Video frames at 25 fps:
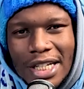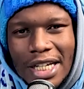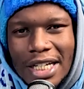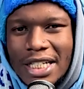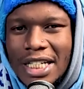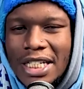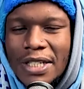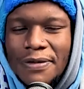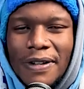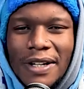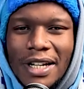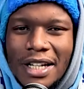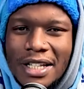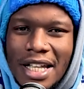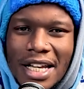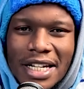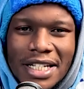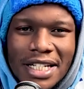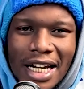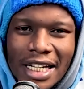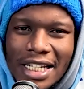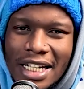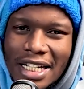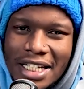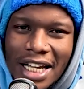It just felt like the
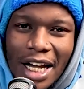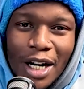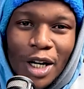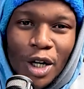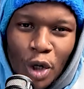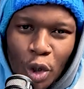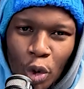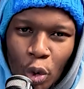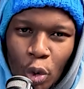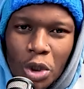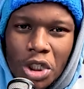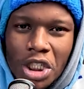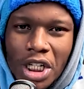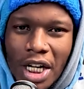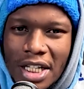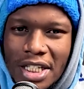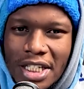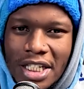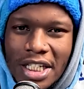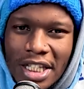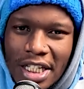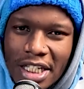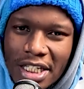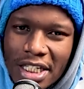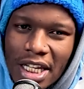Italians had no
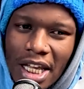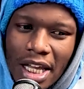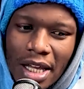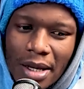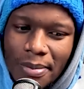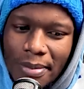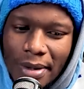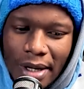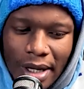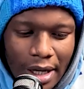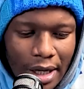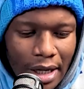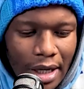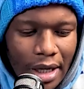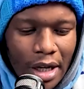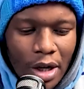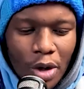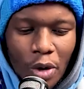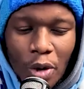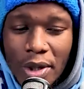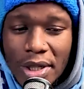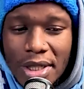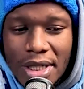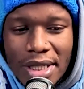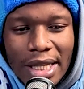chance in this game,
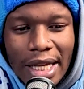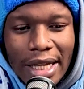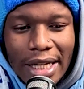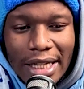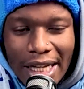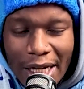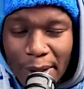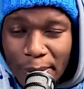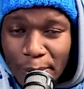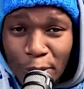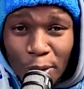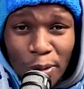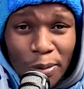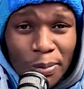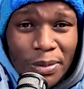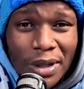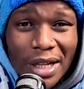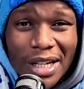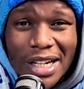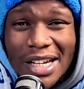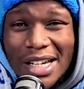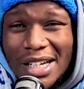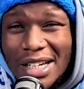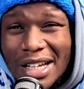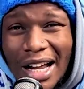because they
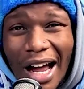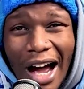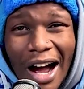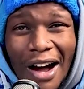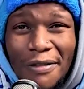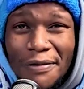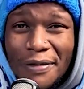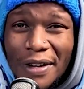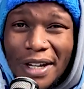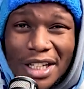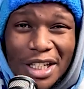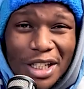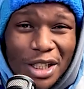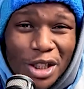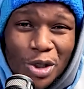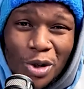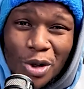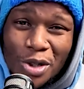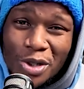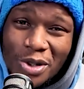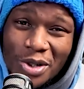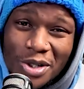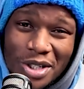didn't have any shots